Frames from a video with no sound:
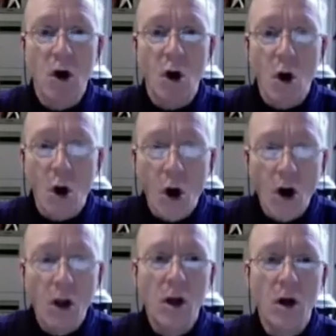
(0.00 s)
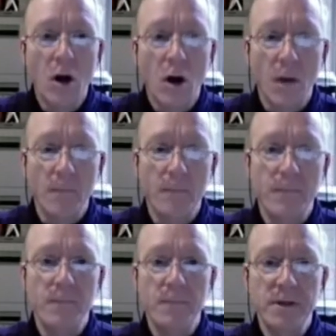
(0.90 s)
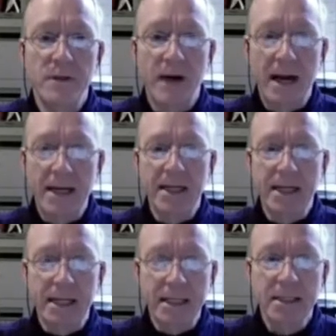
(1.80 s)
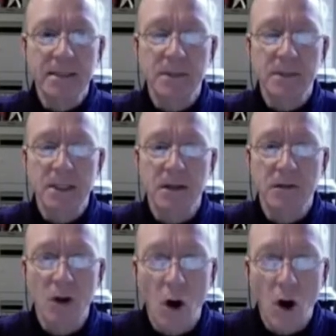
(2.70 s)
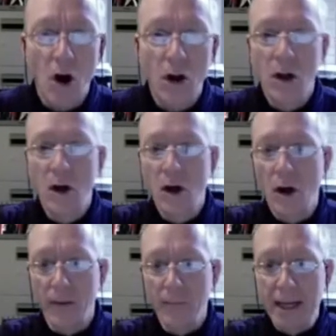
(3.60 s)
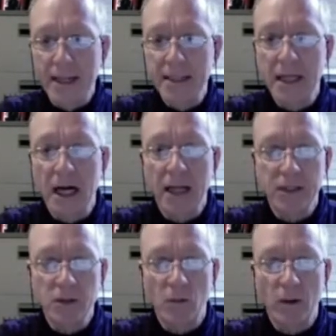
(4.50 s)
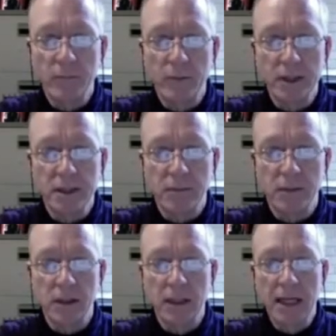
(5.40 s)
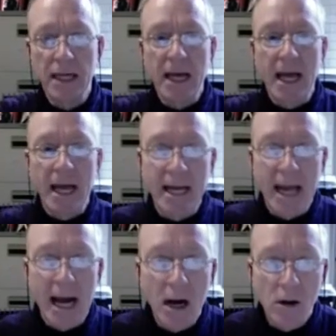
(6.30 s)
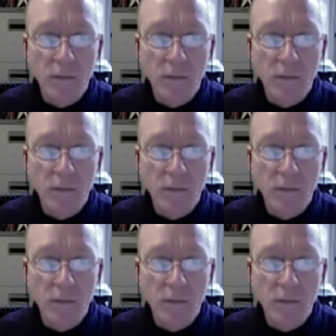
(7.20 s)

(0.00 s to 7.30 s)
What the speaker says: All are divided against themselves. All are based on this one principle. And now